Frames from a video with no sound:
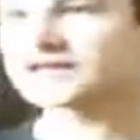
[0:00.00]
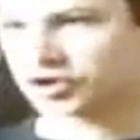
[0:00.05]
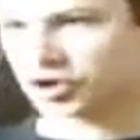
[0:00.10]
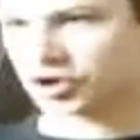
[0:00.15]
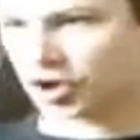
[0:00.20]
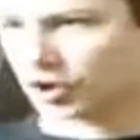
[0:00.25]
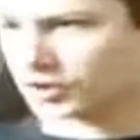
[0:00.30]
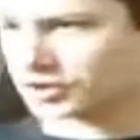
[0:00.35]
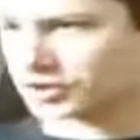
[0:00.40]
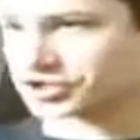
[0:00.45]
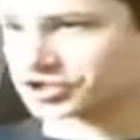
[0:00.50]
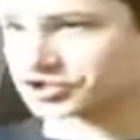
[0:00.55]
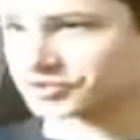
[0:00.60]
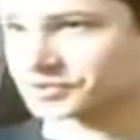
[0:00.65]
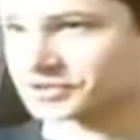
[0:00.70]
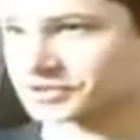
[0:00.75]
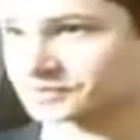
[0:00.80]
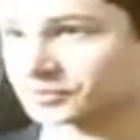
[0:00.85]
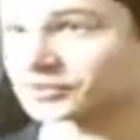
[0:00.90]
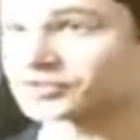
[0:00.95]
he
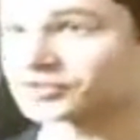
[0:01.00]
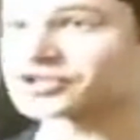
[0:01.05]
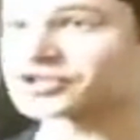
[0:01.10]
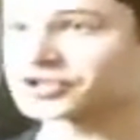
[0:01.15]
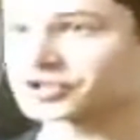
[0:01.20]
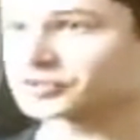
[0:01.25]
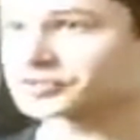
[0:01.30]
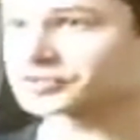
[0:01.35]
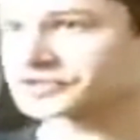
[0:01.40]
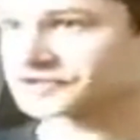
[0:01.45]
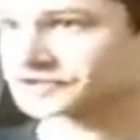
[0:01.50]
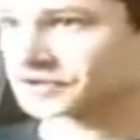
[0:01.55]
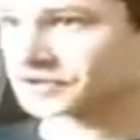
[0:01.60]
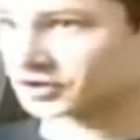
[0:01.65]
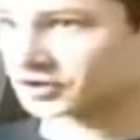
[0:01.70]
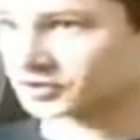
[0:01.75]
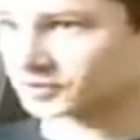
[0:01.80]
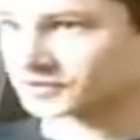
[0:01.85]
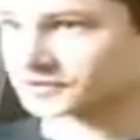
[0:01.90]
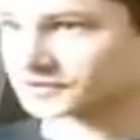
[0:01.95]
encourages people to use
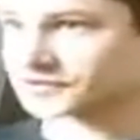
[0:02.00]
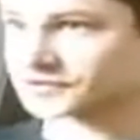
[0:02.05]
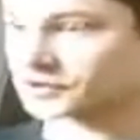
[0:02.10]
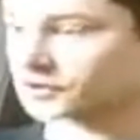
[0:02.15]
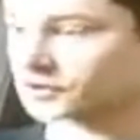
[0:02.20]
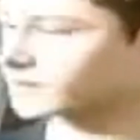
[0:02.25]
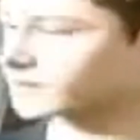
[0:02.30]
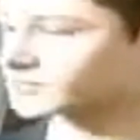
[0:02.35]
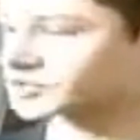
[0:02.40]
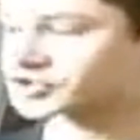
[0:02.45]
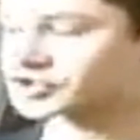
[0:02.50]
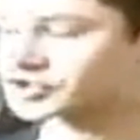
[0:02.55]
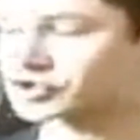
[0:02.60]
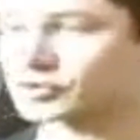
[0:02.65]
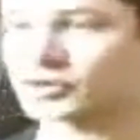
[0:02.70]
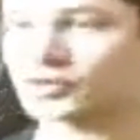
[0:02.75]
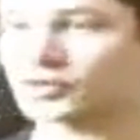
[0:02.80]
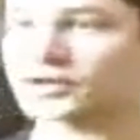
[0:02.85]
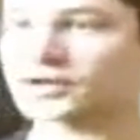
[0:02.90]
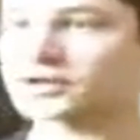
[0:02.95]
his arguments. So I'm
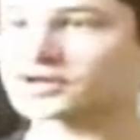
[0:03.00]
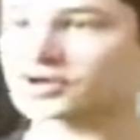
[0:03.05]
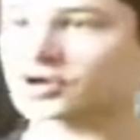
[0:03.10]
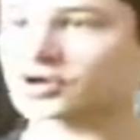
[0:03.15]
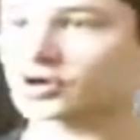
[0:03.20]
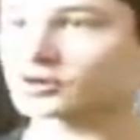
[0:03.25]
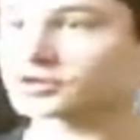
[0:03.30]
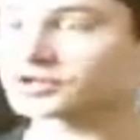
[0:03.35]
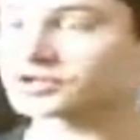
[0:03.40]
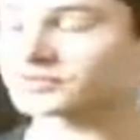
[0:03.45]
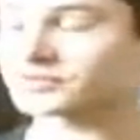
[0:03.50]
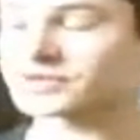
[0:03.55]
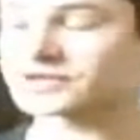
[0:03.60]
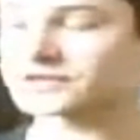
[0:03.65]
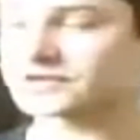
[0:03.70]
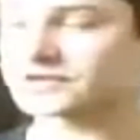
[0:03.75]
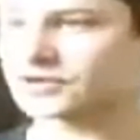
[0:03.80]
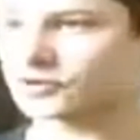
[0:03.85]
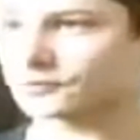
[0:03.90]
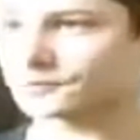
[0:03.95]
just doing what he encourages
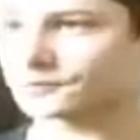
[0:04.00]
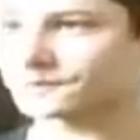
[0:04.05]
me